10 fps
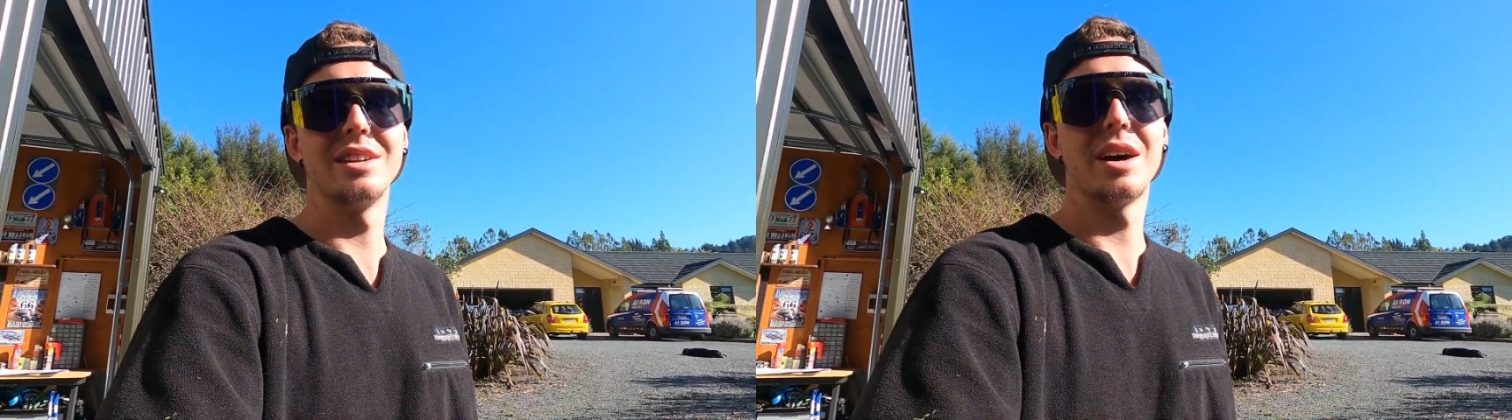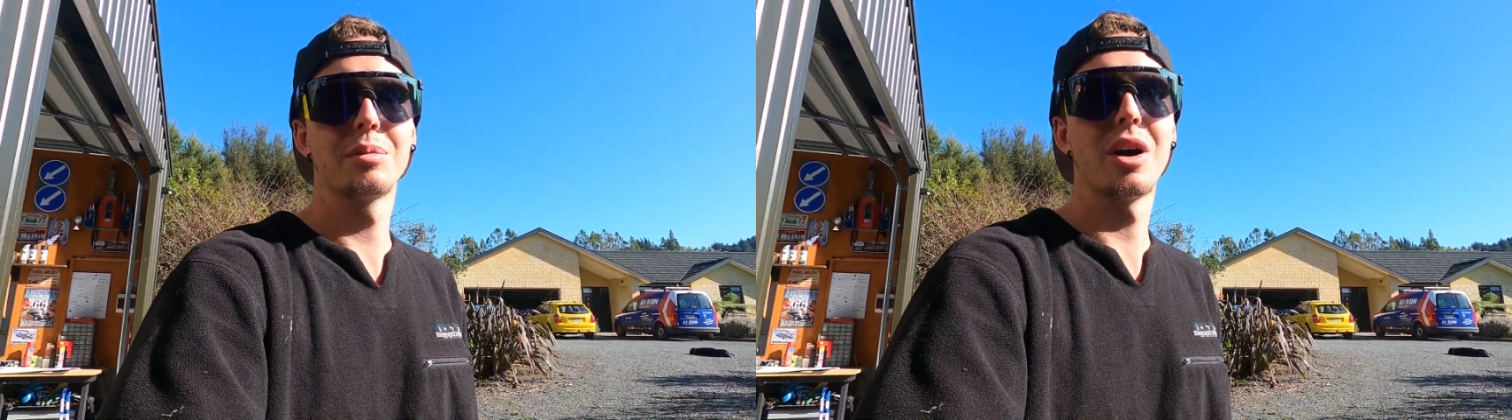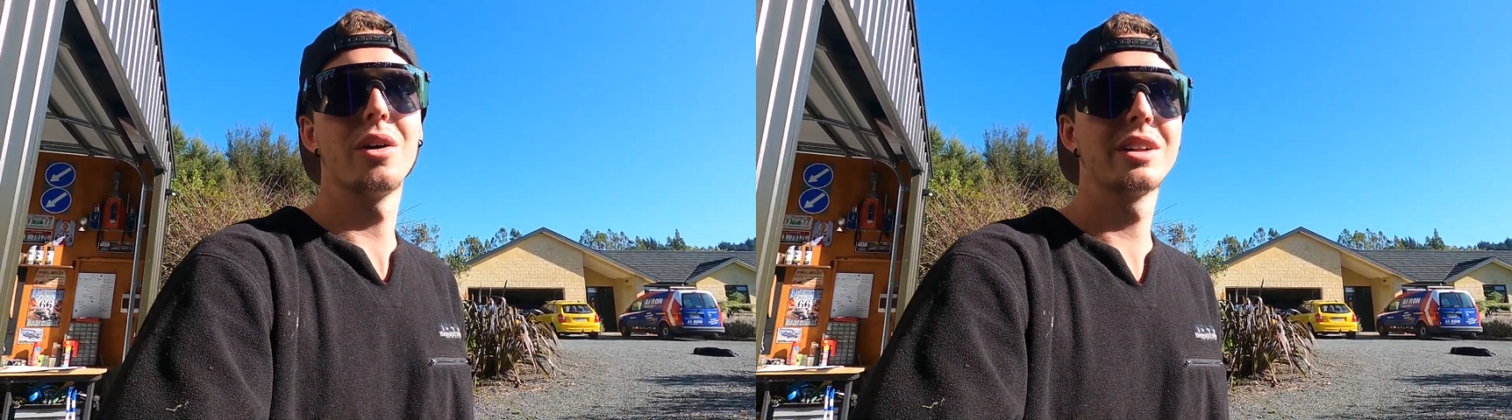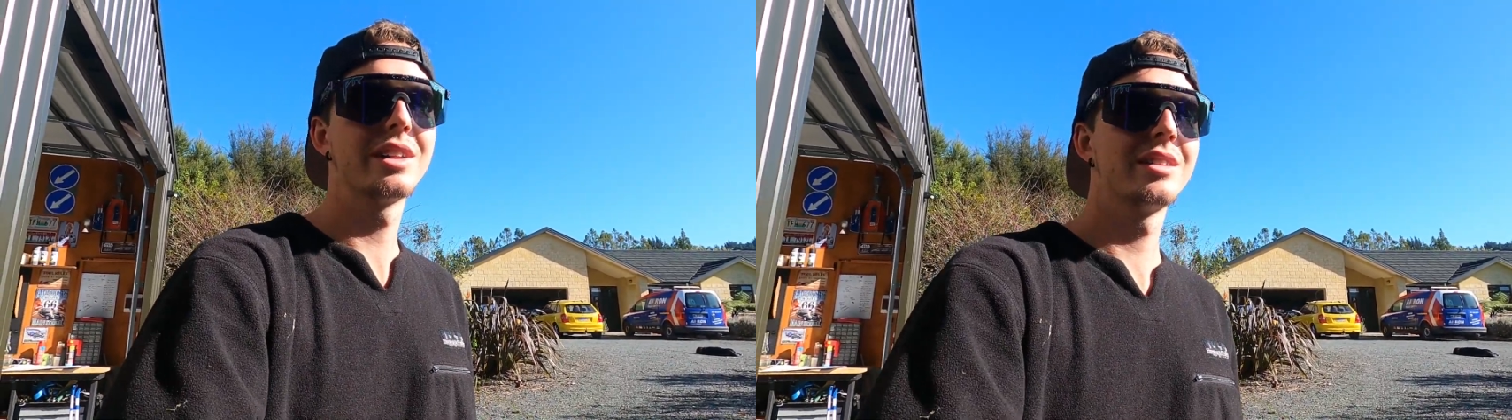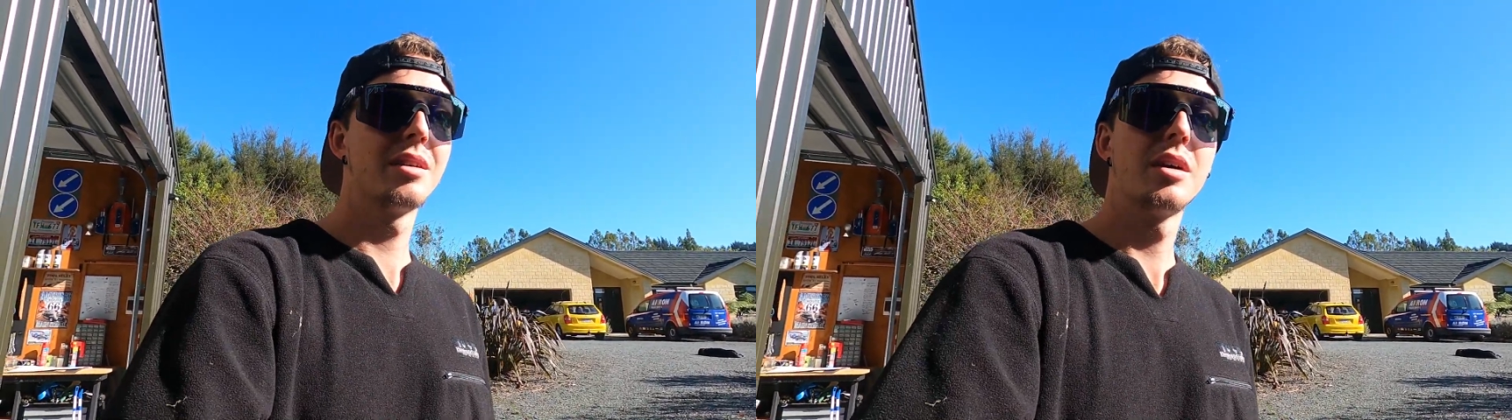end up going.
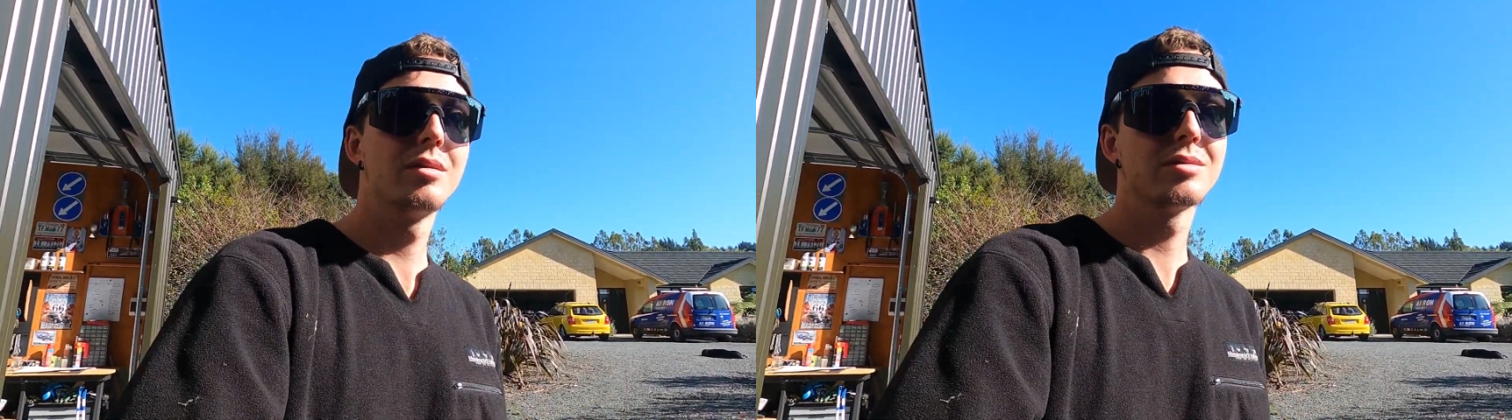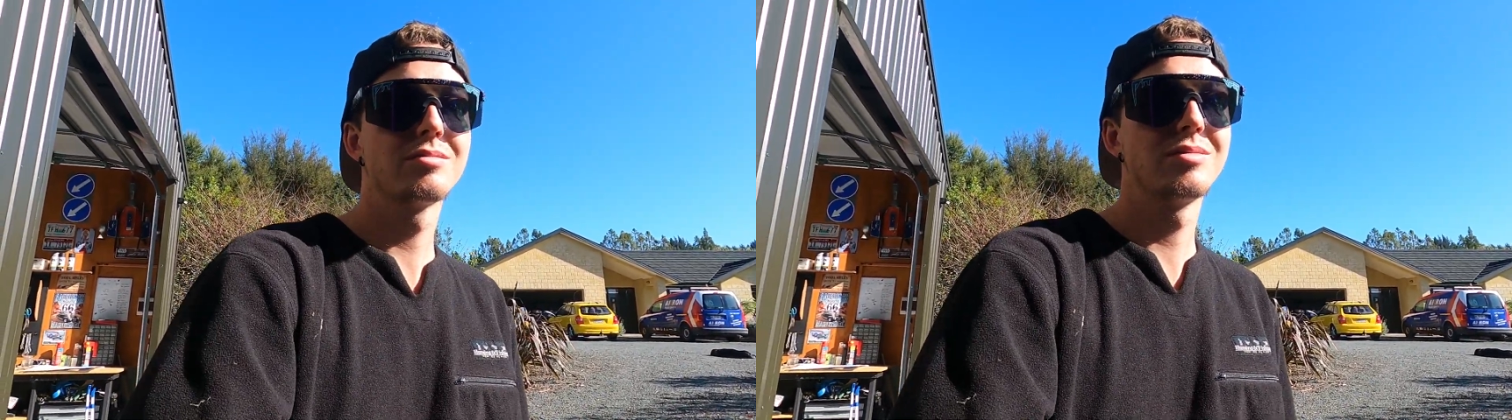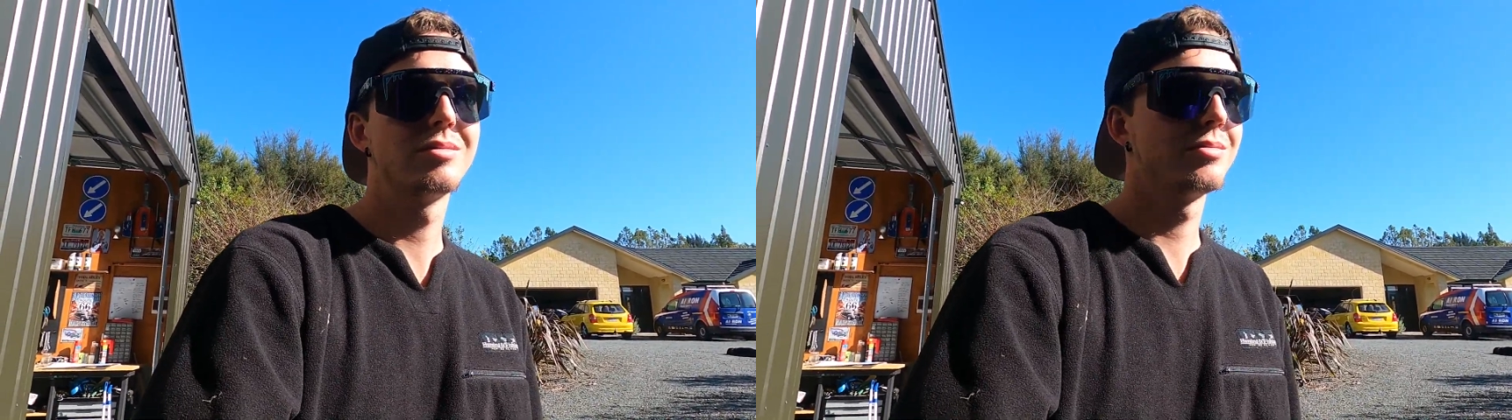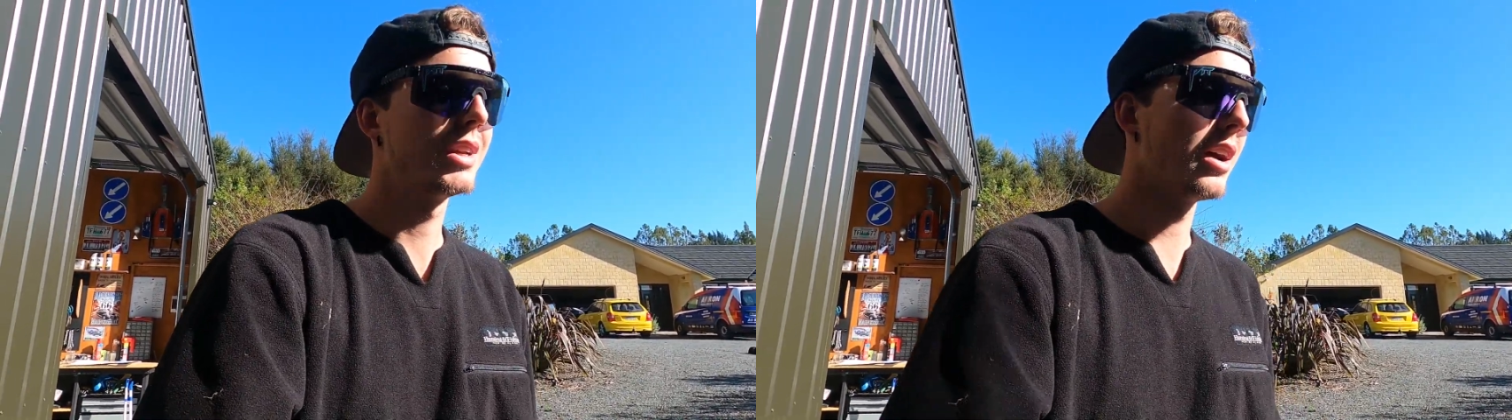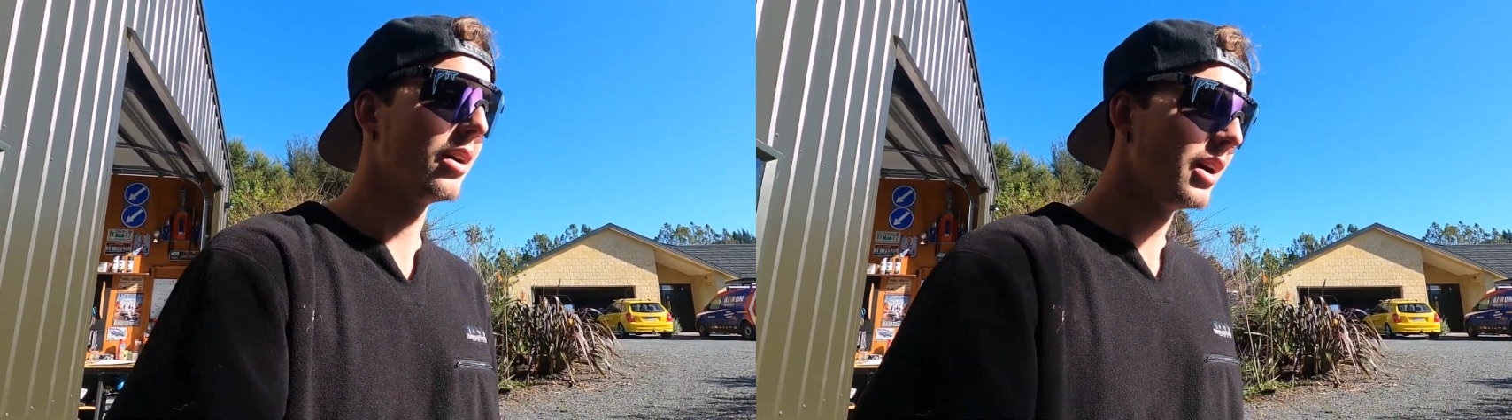Yeah.